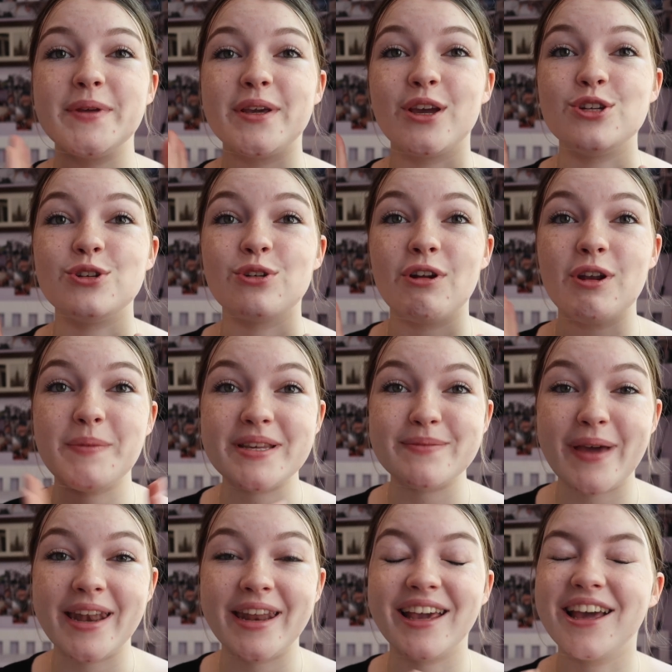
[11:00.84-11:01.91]
because you're going to be
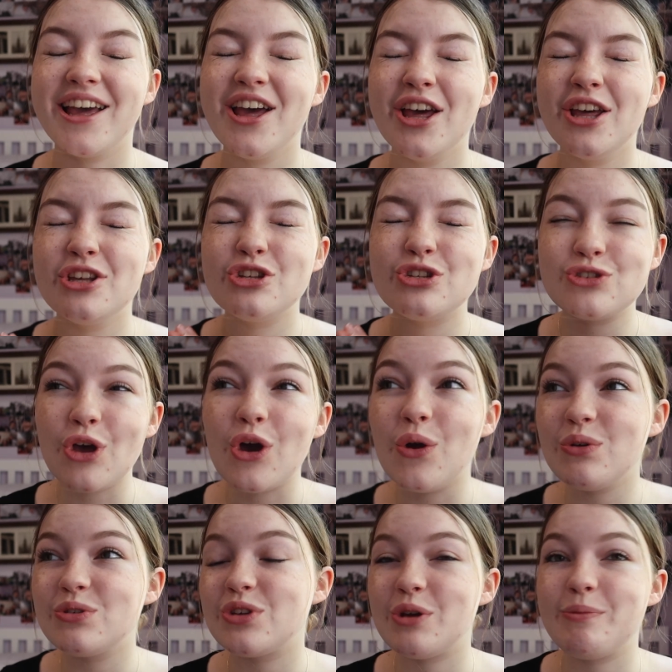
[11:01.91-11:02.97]
spending
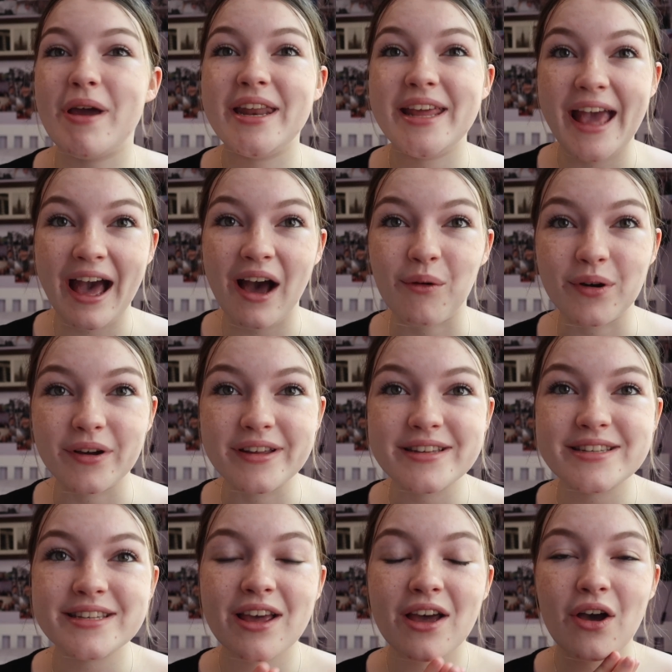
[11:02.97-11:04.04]
so many
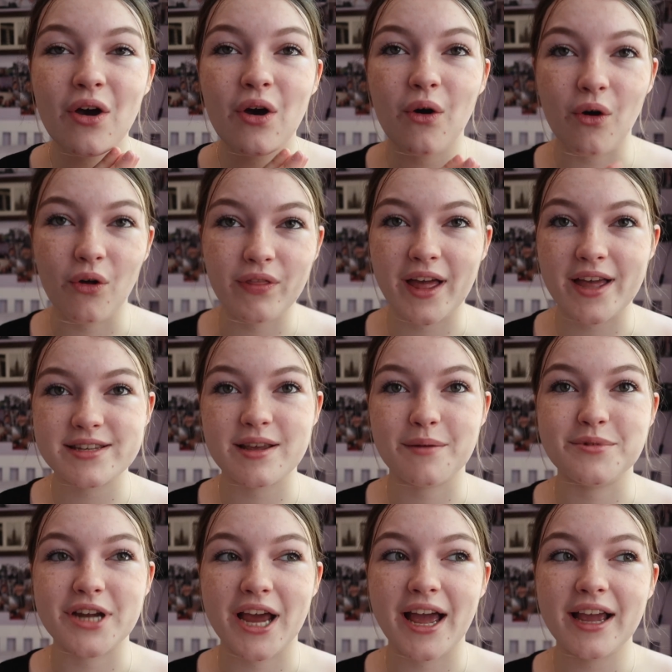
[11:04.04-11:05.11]
hours on that
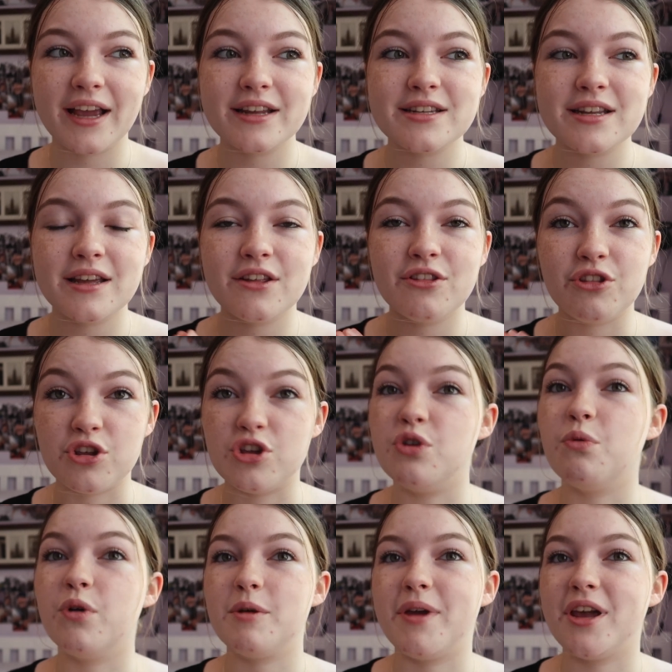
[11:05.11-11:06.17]
subject that you
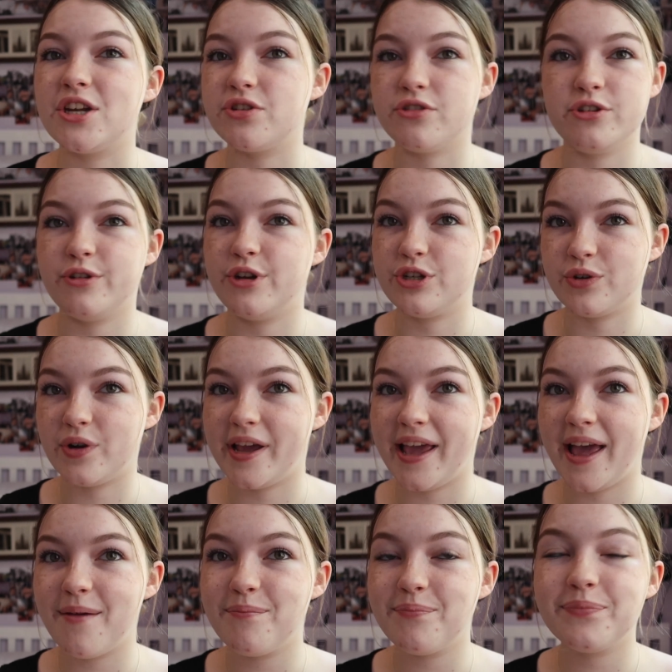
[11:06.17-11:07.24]
want to make sure you're enjoying
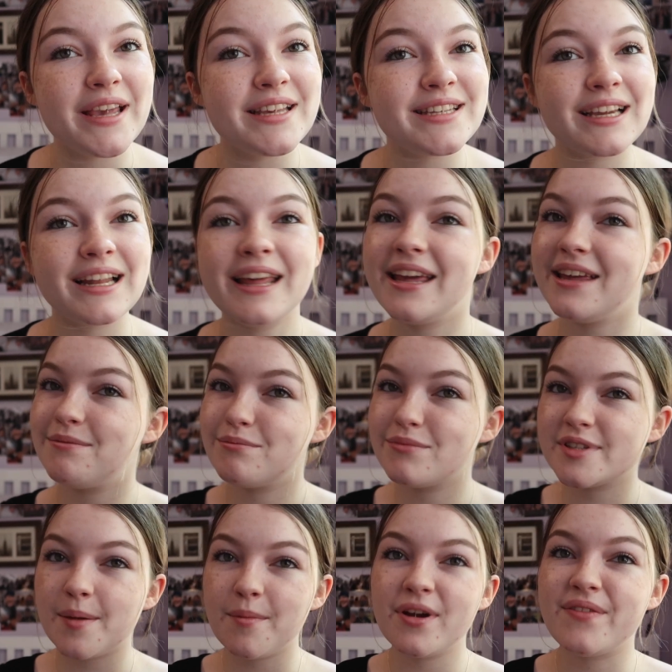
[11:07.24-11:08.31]
it. Basically,
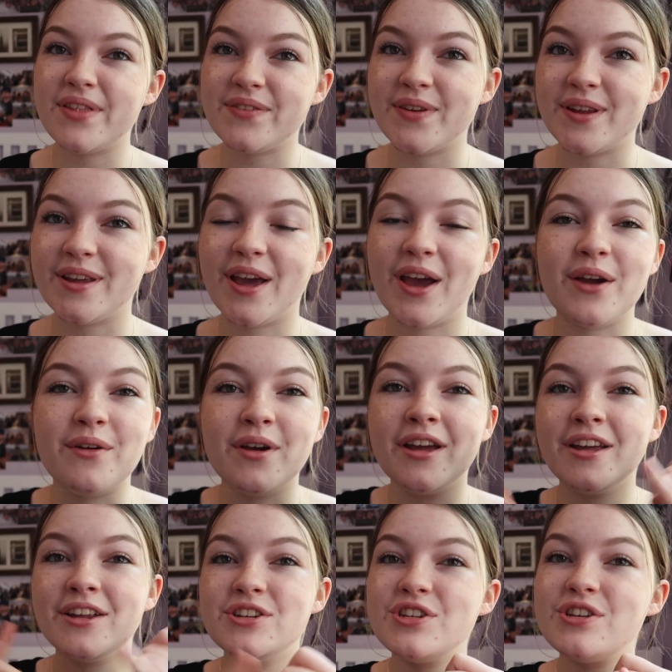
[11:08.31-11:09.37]
summary of this video:
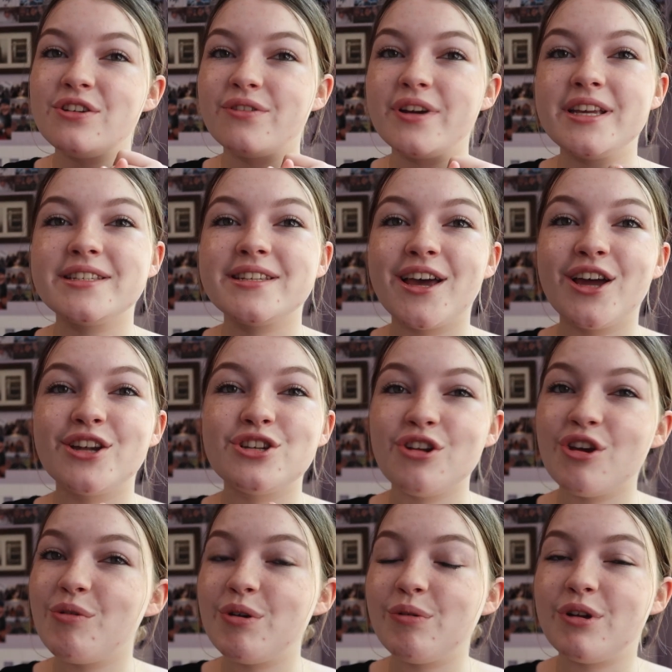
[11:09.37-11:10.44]
do your research,
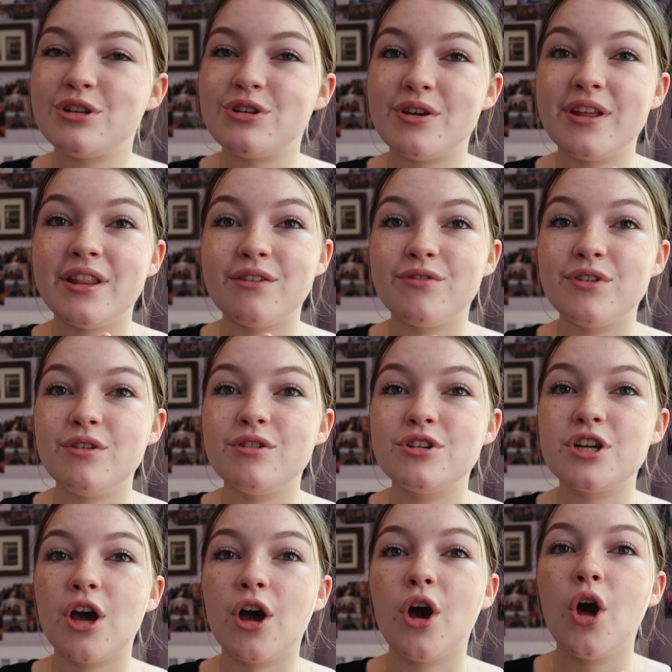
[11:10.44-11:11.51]
know what you want to do in the
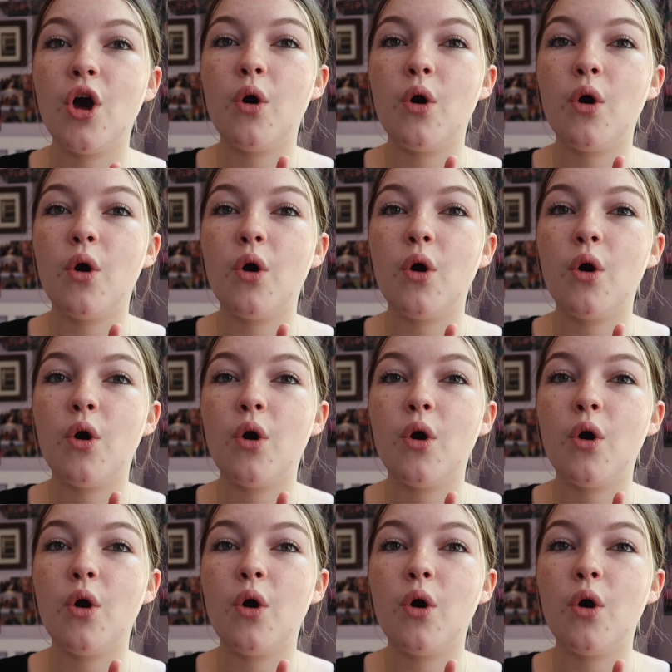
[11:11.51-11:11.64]
future,